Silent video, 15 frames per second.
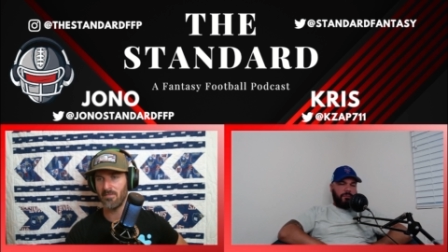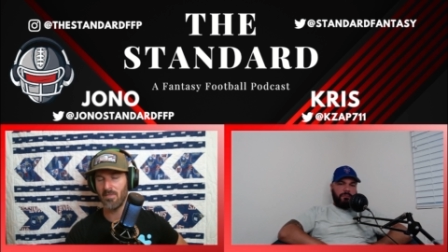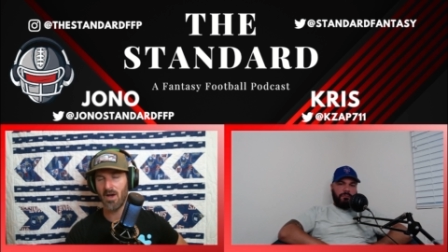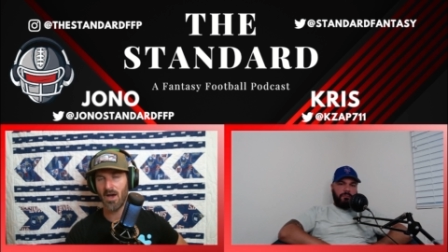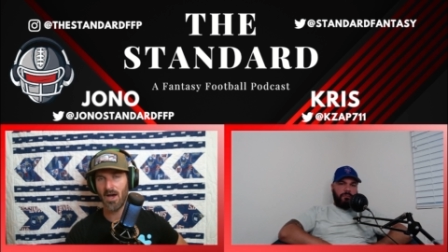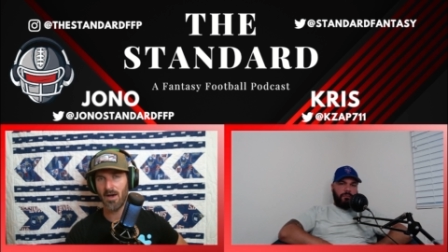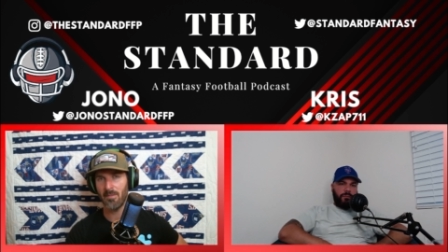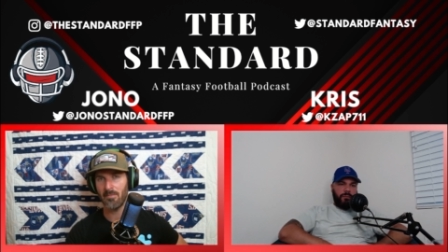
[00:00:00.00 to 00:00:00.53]

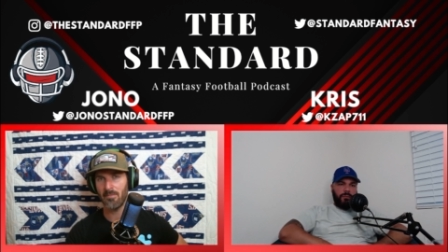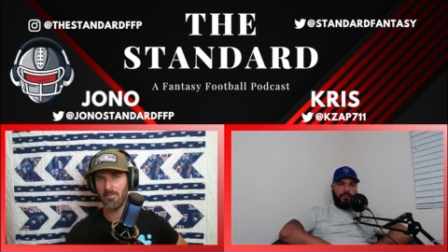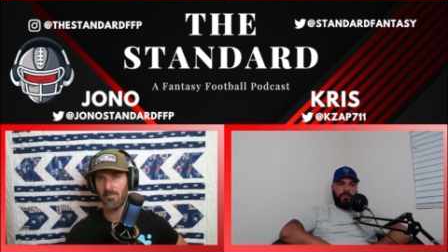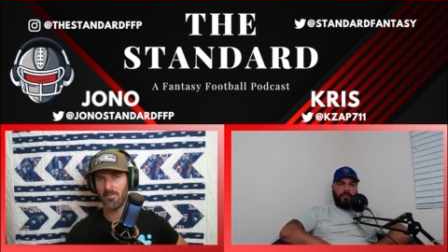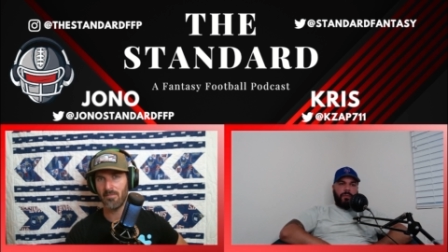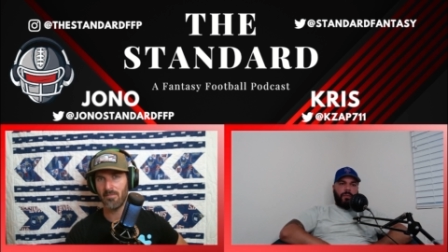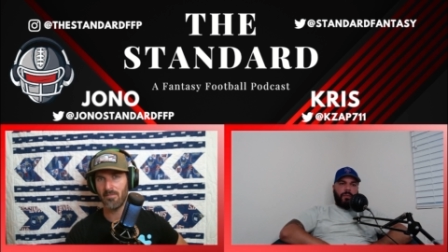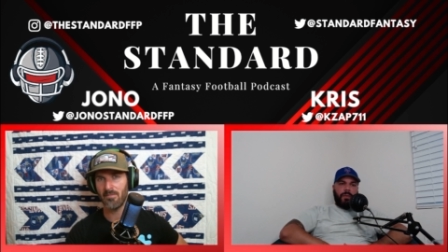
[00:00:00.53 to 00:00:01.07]
Um,
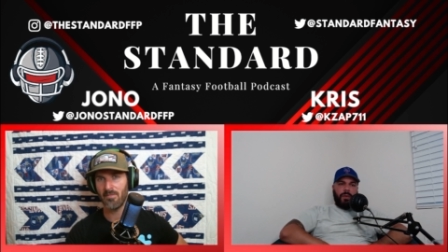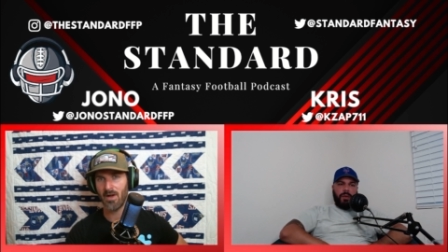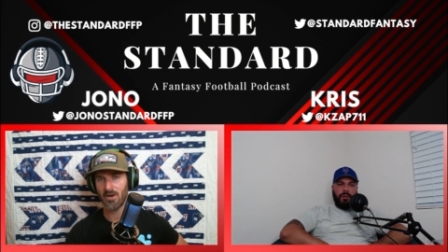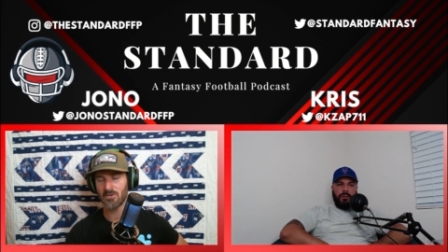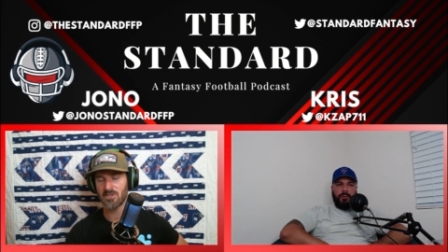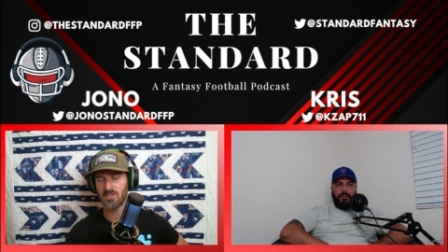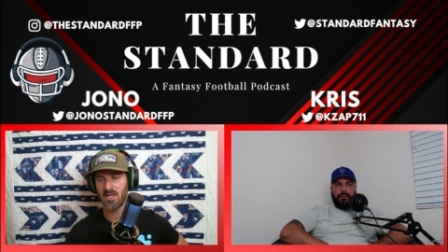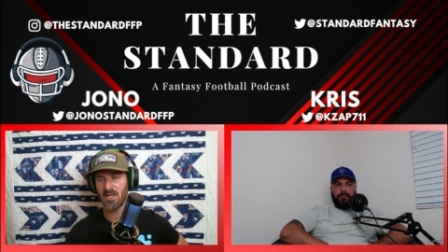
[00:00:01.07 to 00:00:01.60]
I don't
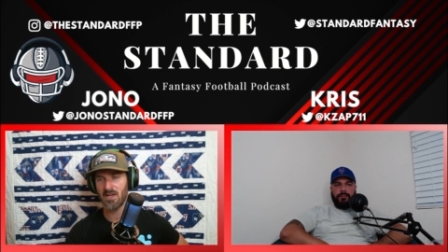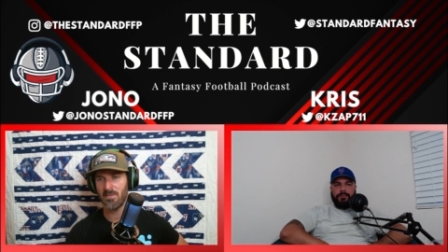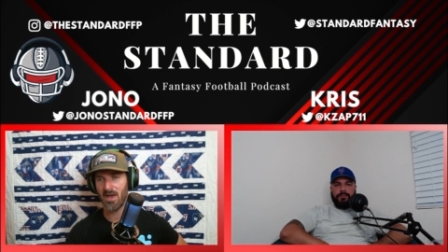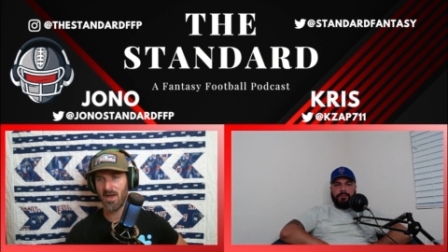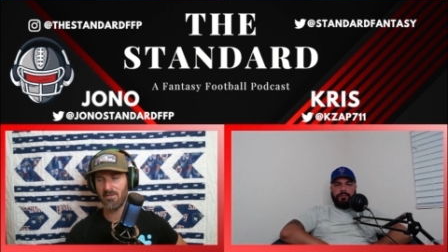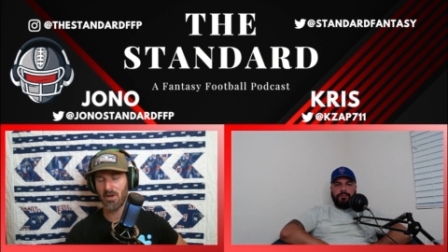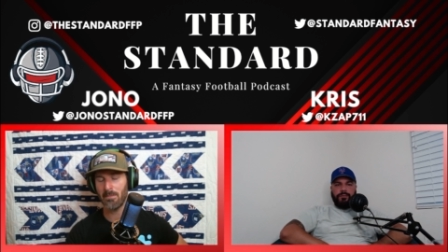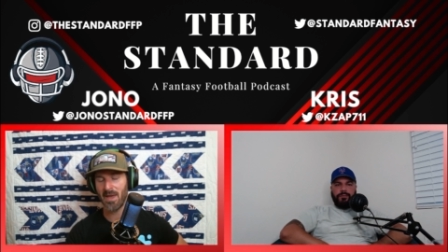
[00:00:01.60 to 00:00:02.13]
see him
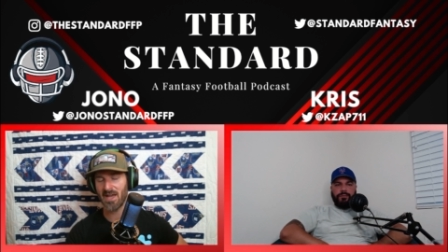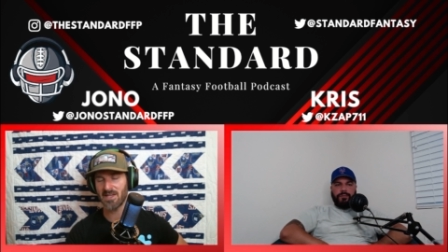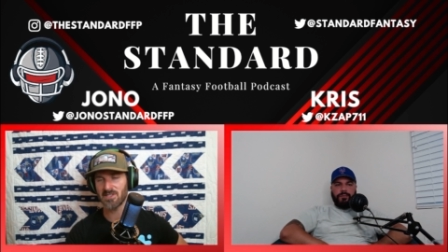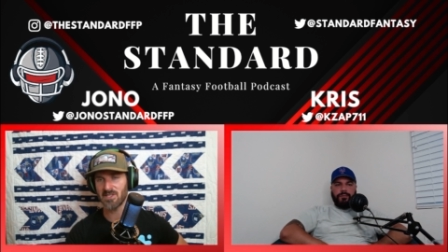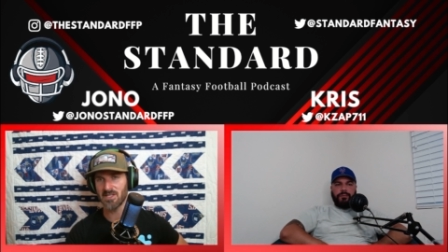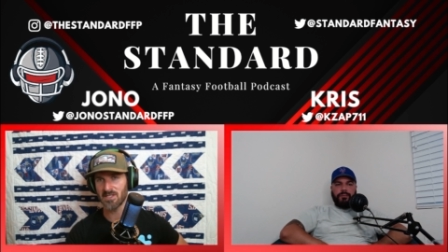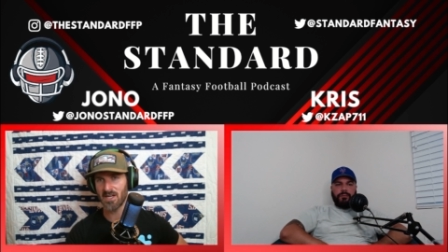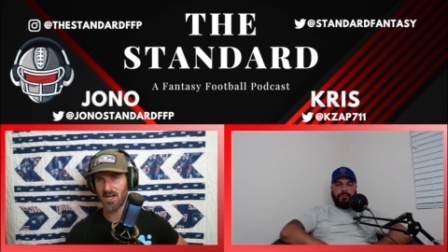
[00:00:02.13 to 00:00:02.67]
having a bad
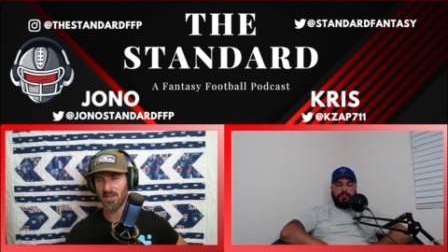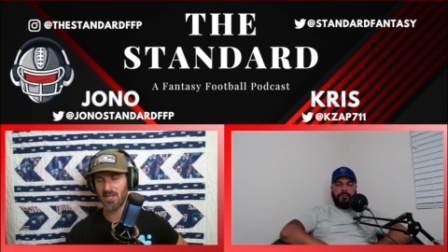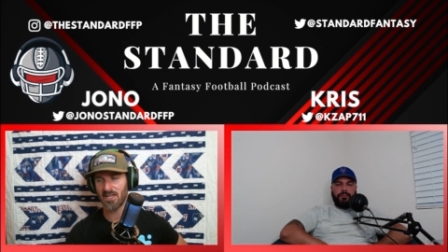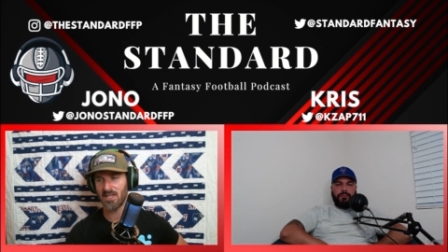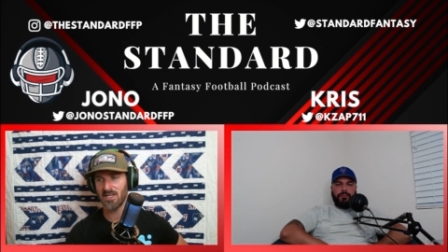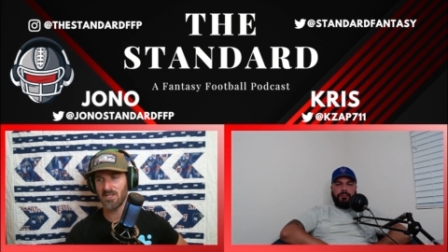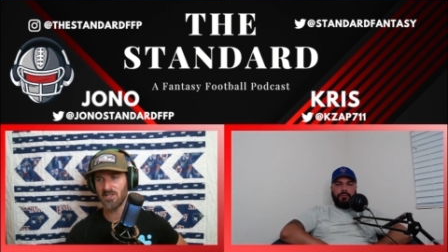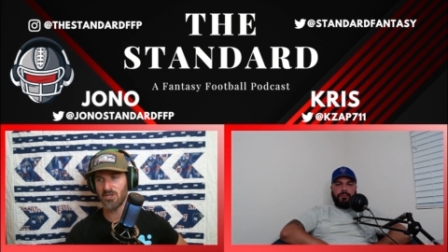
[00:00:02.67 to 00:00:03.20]
season. I think
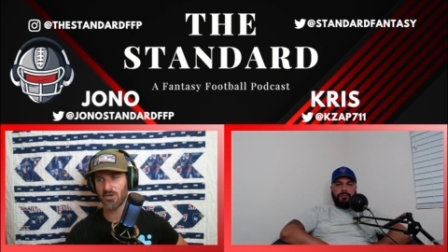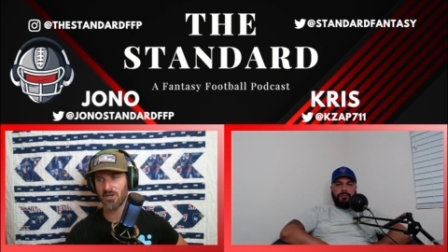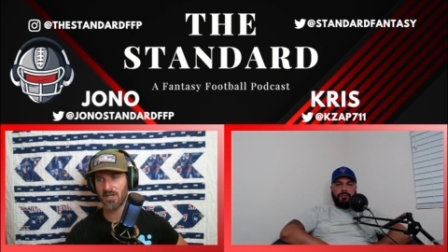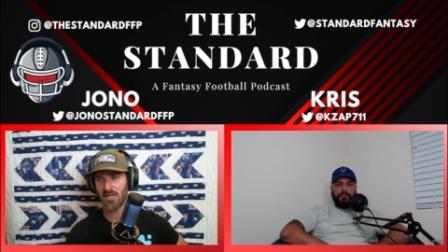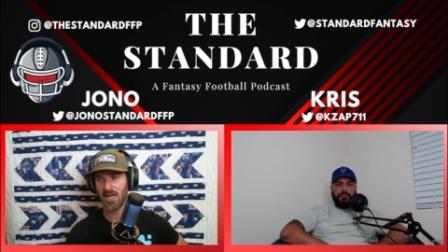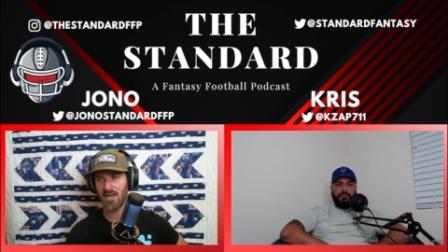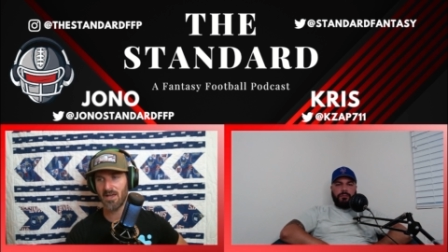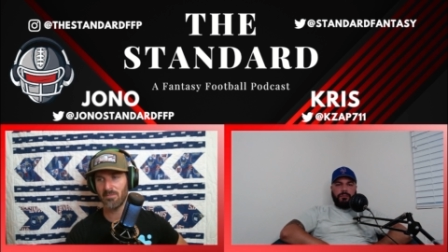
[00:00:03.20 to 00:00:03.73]
he you're gonna
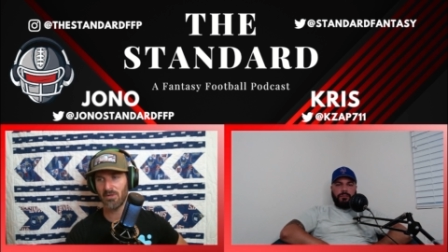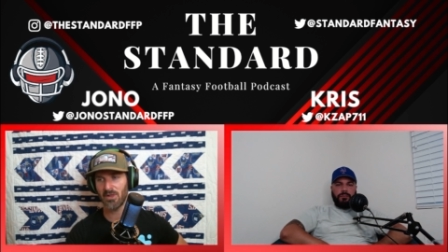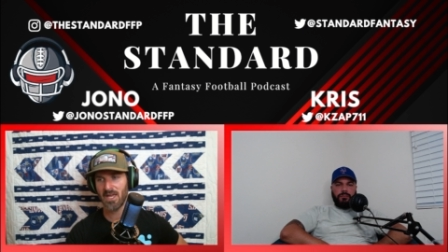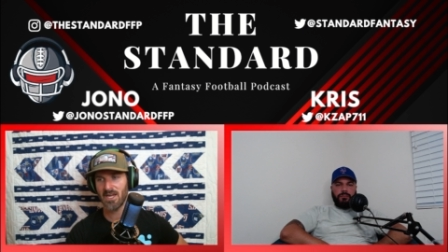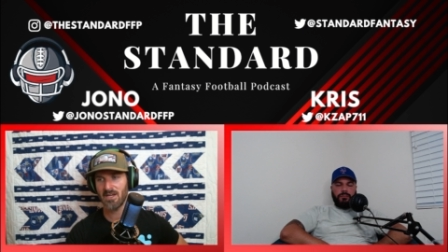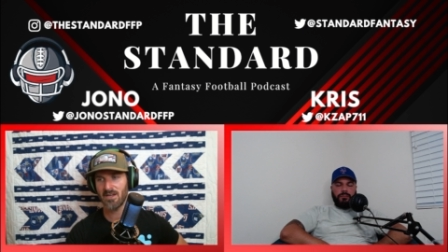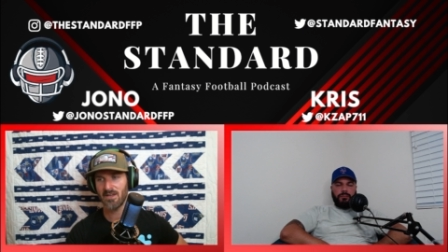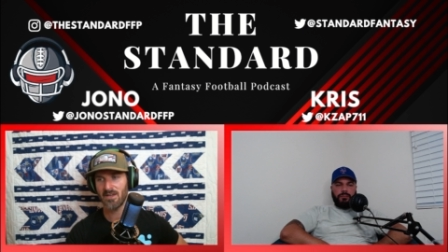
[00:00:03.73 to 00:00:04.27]
get him
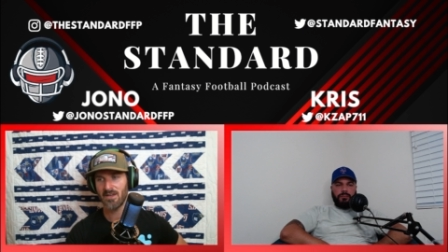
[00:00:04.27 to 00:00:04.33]
late.